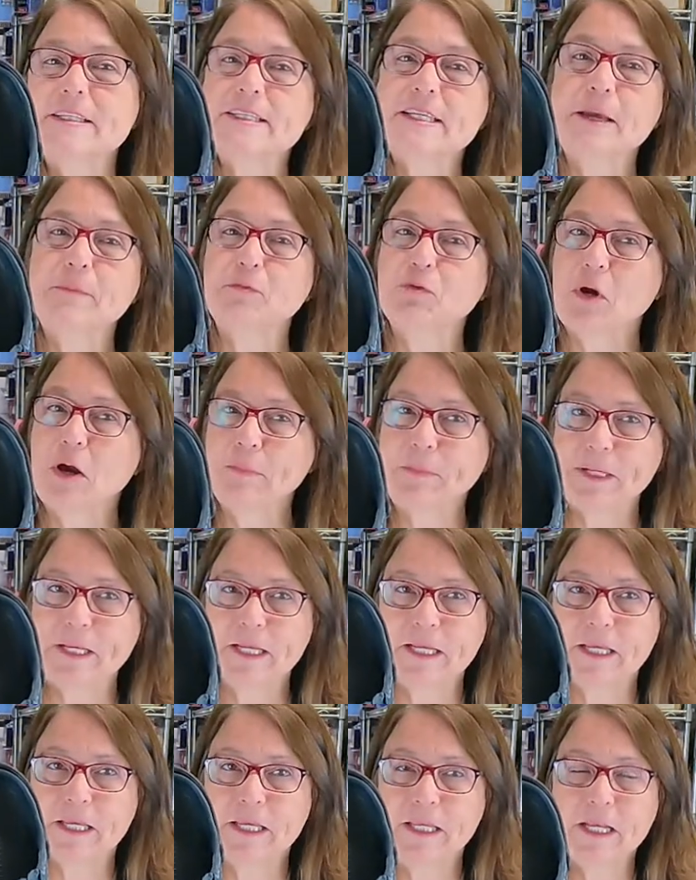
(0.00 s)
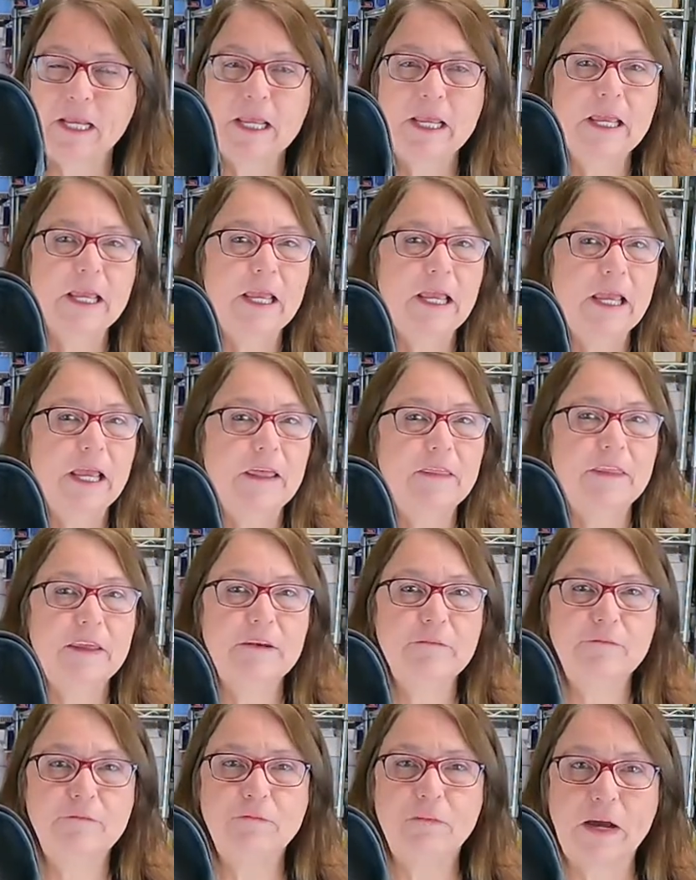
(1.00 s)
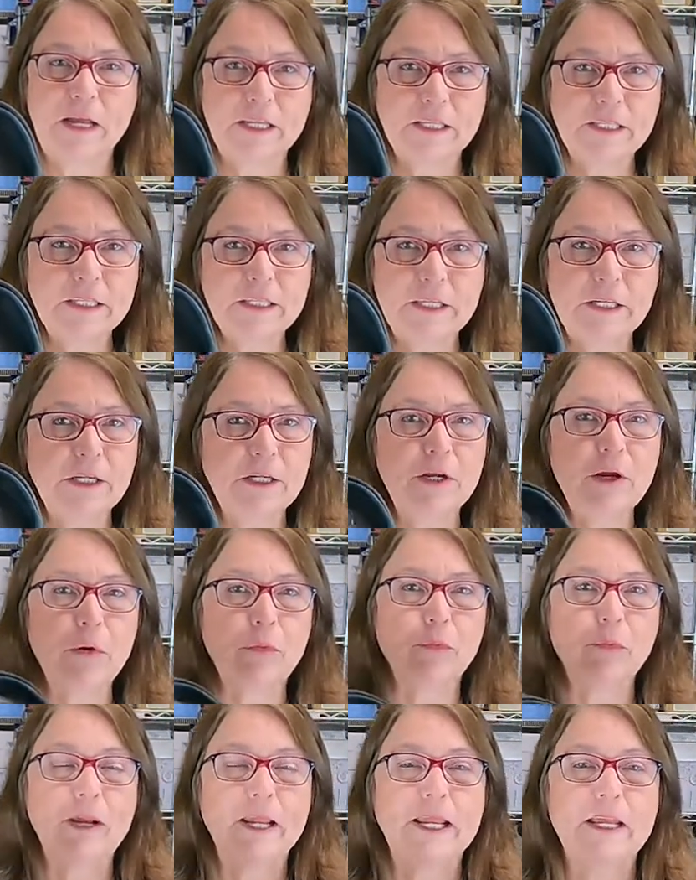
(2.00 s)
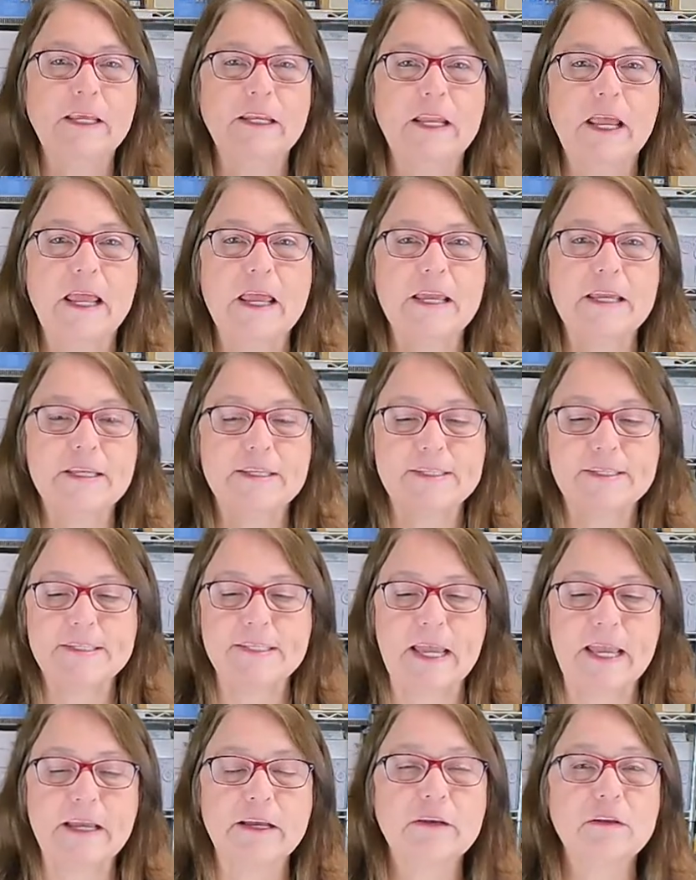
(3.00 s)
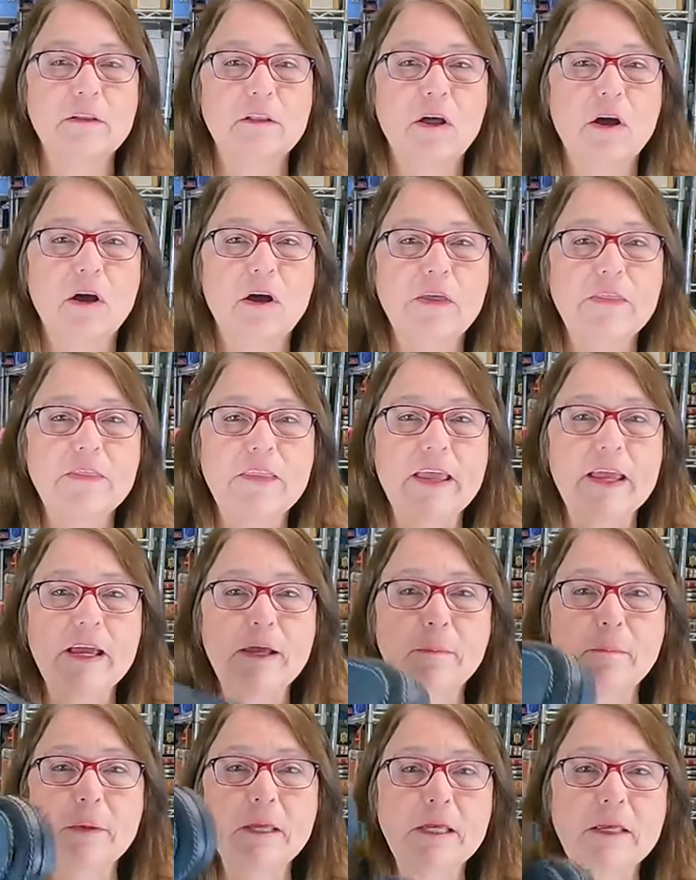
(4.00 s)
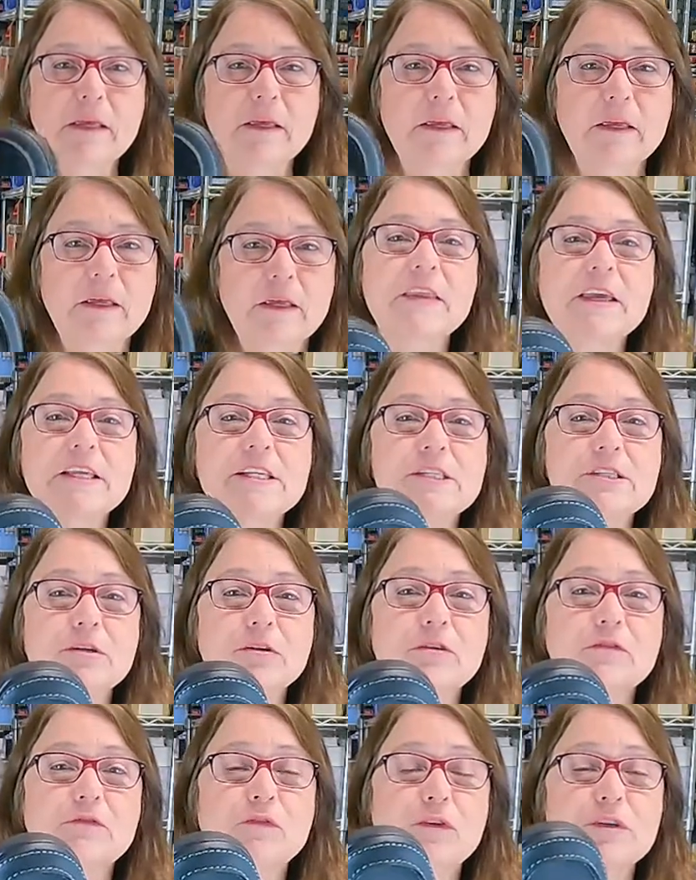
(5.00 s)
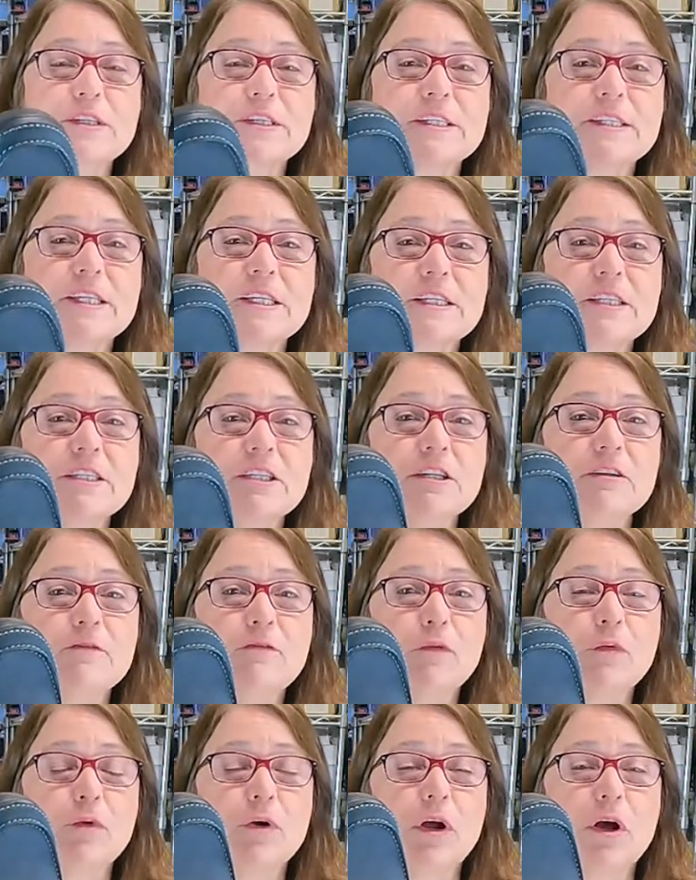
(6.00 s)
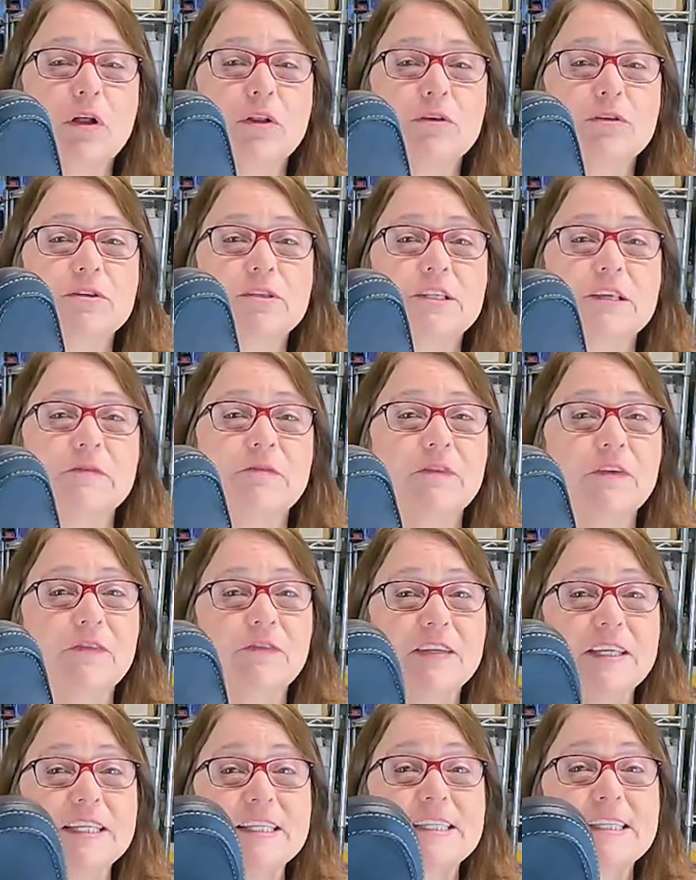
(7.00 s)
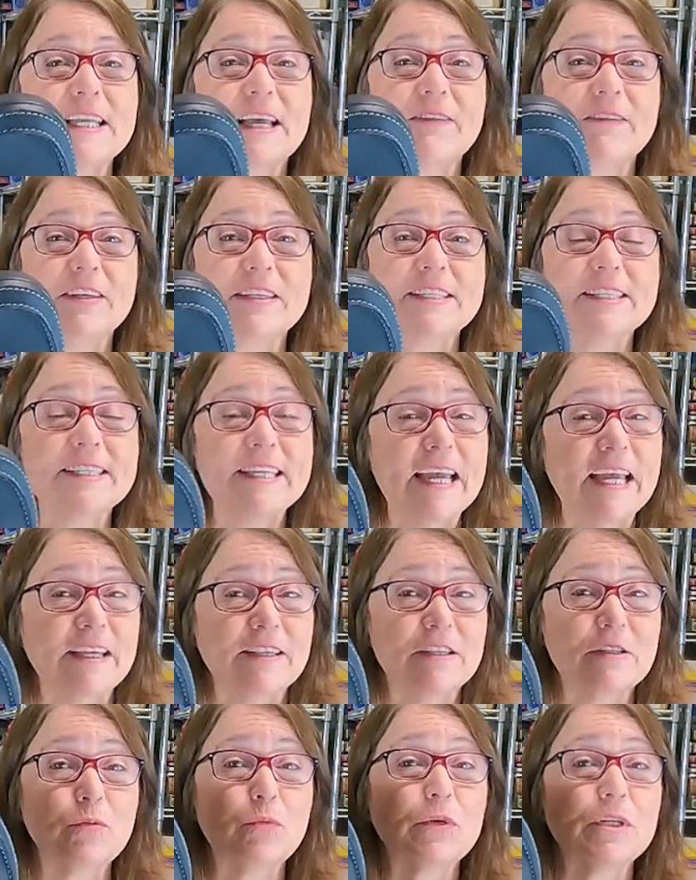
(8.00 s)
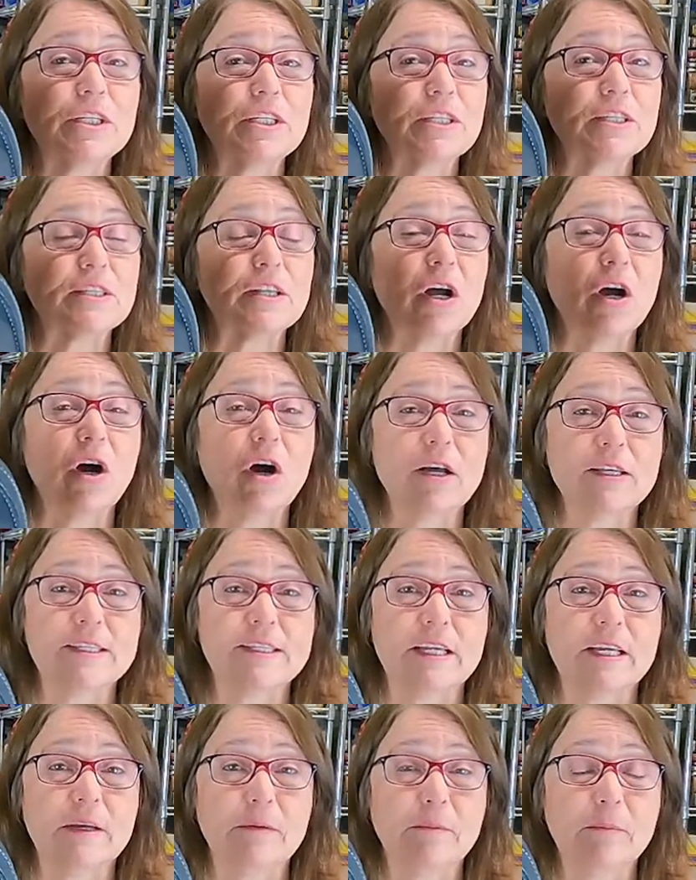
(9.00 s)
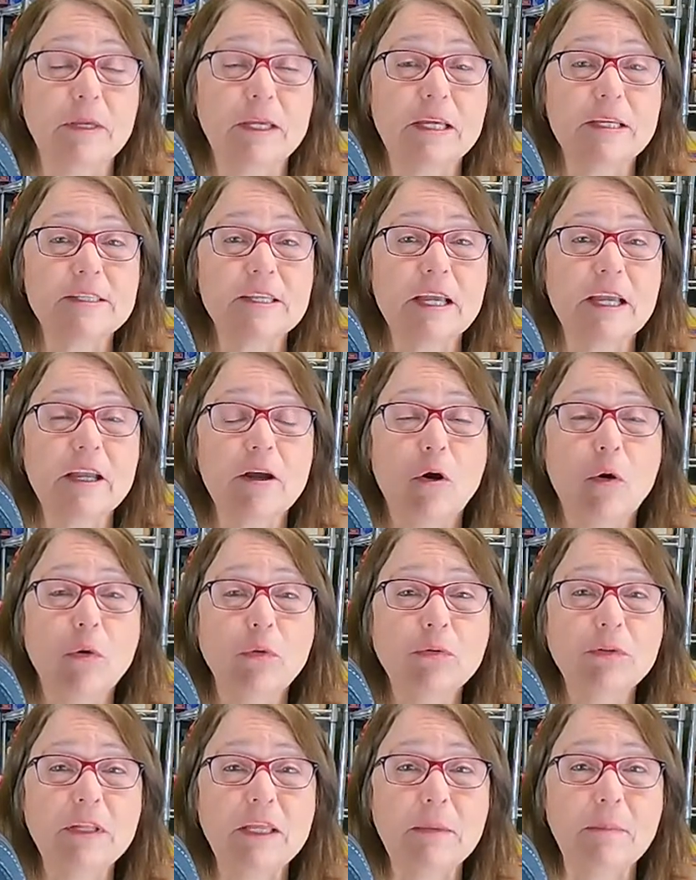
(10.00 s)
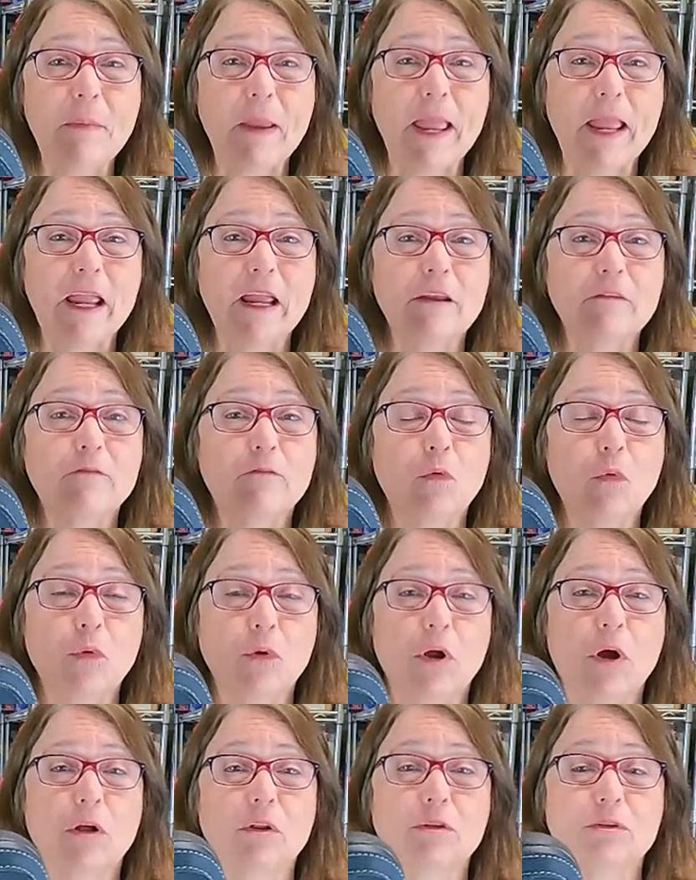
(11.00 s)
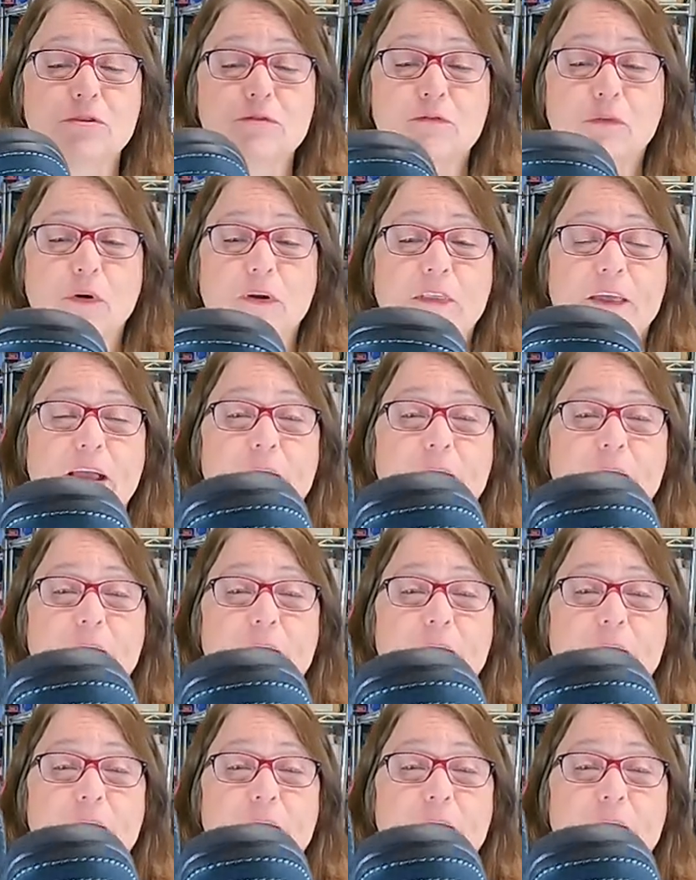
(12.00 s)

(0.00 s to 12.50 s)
I just kept dropping it. And then finally ran a sale on them and they sold for $64.57, which is awesome because I only paid $4 for